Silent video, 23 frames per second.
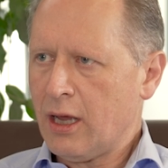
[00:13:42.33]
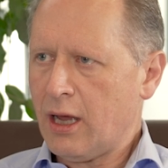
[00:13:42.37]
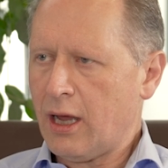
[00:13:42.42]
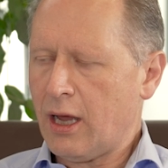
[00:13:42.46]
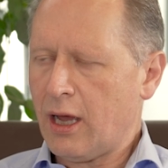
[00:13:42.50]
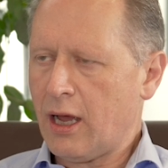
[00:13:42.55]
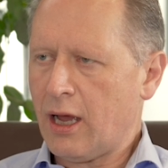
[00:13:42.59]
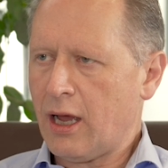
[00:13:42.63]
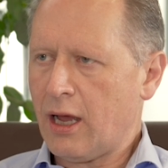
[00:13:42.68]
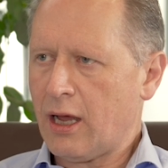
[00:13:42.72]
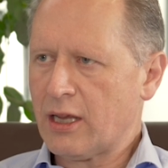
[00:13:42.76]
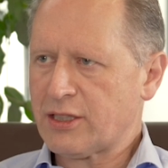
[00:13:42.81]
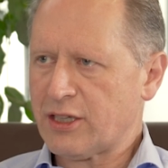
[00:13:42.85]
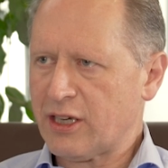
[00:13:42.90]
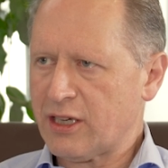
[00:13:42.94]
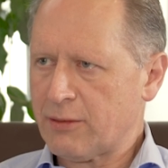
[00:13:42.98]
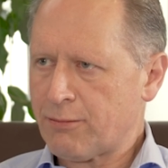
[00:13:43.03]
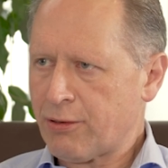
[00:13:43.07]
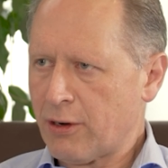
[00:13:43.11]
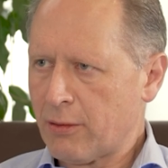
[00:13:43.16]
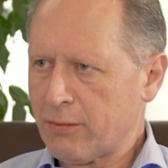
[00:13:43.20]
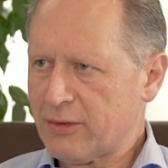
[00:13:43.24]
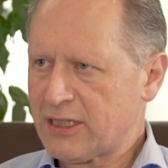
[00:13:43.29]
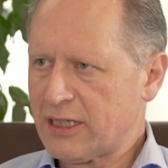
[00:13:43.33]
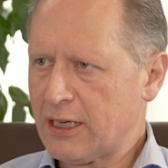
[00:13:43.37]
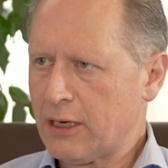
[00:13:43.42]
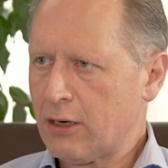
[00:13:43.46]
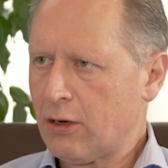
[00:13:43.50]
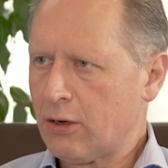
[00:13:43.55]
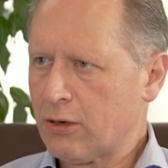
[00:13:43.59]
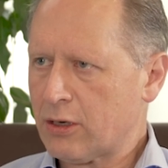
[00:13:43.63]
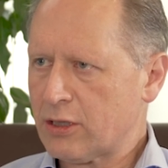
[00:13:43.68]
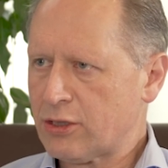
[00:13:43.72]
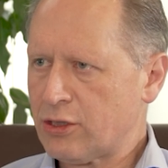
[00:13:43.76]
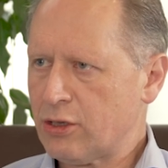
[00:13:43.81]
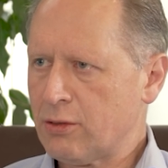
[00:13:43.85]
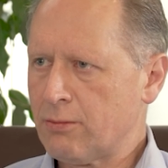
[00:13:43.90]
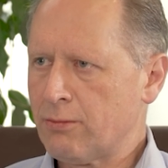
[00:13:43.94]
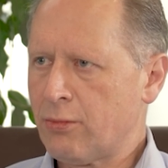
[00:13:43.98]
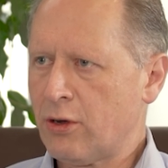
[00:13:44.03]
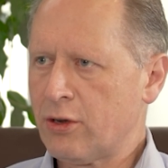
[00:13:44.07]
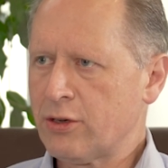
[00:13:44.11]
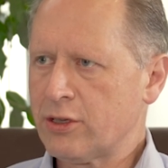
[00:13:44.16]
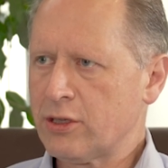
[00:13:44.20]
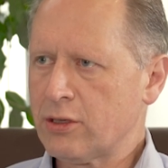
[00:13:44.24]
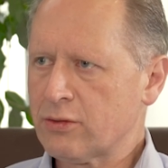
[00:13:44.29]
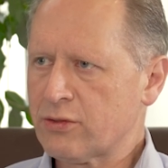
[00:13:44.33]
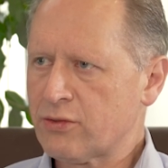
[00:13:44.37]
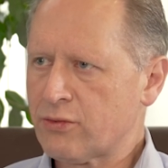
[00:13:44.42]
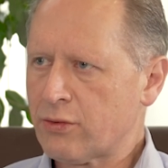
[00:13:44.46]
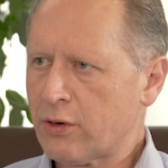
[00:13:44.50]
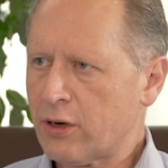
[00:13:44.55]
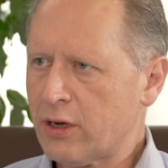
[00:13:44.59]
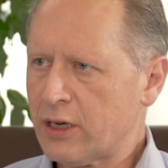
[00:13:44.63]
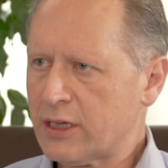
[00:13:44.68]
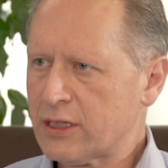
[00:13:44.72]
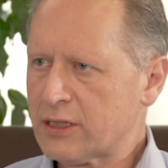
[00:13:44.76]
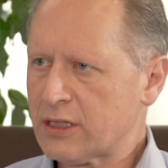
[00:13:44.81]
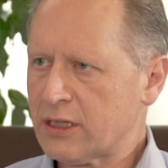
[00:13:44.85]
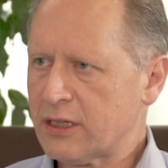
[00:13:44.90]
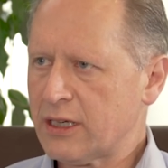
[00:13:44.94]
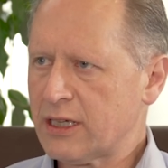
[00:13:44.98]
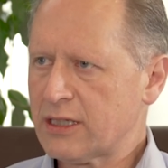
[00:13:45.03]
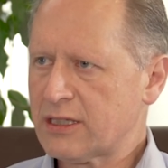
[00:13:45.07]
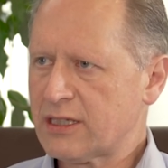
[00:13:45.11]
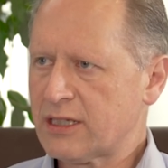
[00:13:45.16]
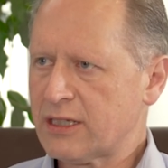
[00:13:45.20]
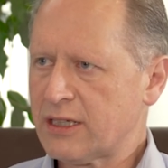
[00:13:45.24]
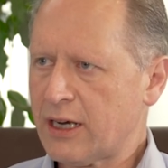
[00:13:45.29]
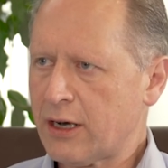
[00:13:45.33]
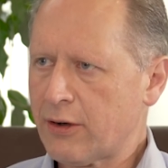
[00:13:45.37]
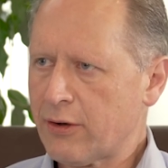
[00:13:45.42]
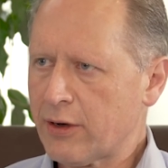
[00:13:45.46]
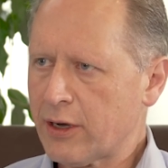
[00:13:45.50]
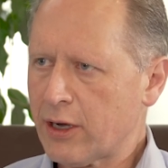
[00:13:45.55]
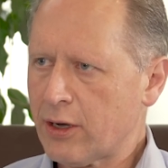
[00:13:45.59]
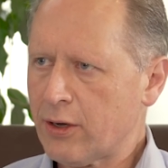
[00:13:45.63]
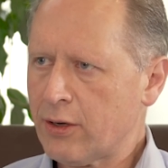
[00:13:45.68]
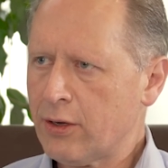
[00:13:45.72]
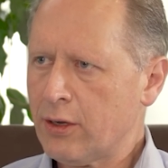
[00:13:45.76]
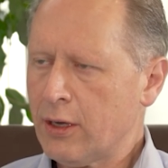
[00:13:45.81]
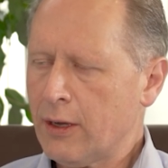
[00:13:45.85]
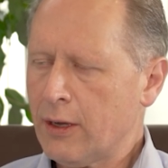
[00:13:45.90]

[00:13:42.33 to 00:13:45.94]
So you'd probably see longer term bond yields rise in that scenario.